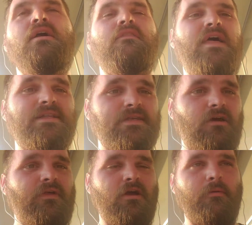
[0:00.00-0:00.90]
That's how
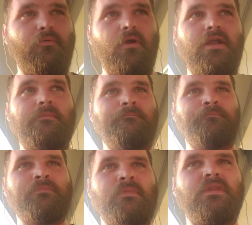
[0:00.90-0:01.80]
they operate.
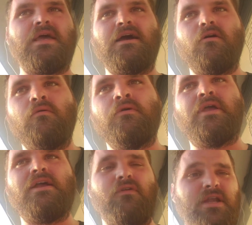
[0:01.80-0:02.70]
Now,
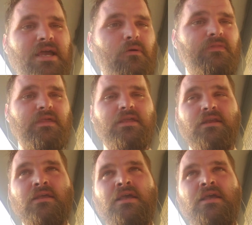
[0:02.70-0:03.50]
every now and then,